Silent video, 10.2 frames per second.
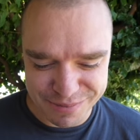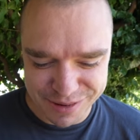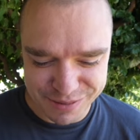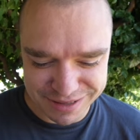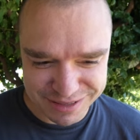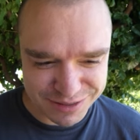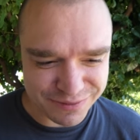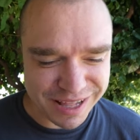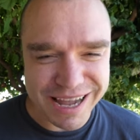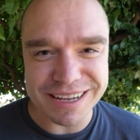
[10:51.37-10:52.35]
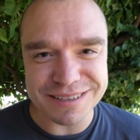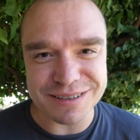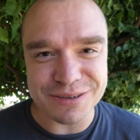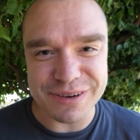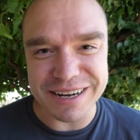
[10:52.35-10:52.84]
But with the souvlaki,
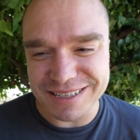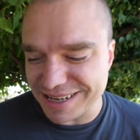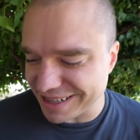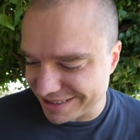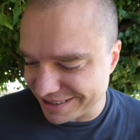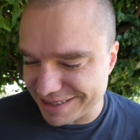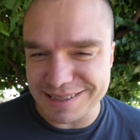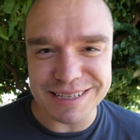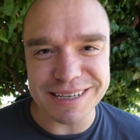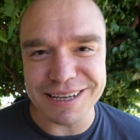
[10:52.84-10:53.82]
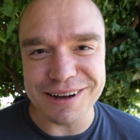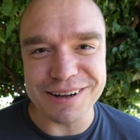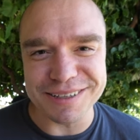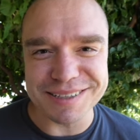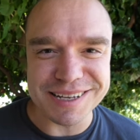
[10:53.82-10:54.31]
the Greek salad, the tzatziki
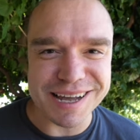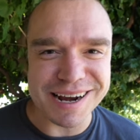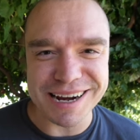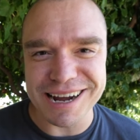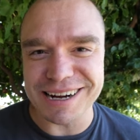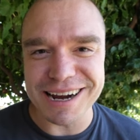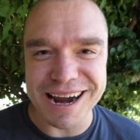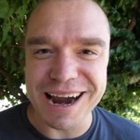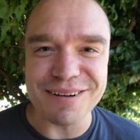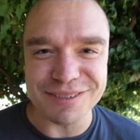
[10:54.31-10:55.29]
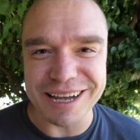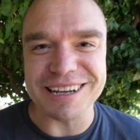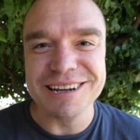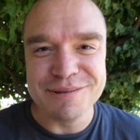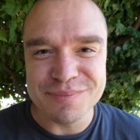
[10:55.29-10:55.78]
on the side, I kind of have
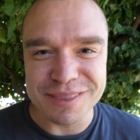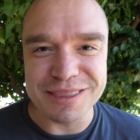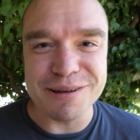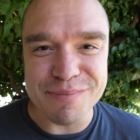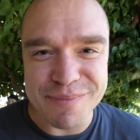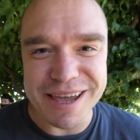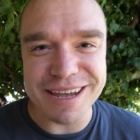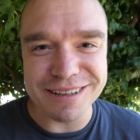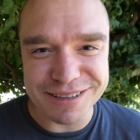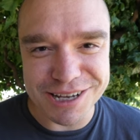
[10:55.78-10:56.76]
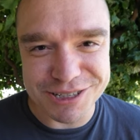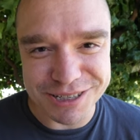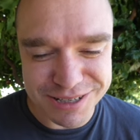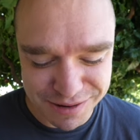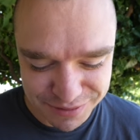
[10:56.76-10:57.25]
like the main
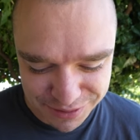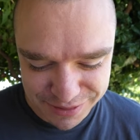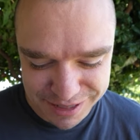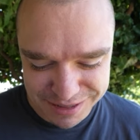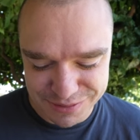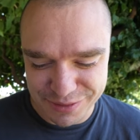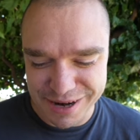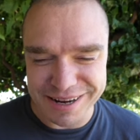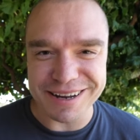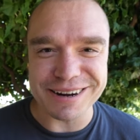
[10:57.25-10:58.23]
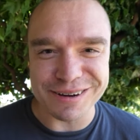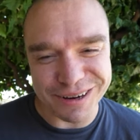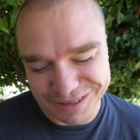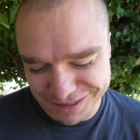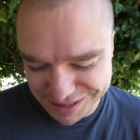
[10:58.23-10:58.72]
dishes of Greece right here
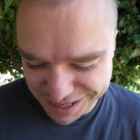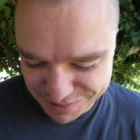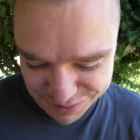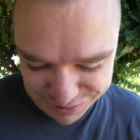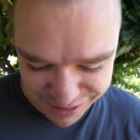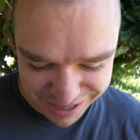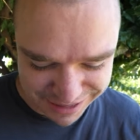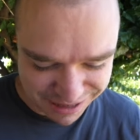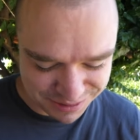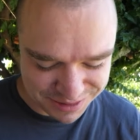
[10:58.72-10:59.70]
on the table right now.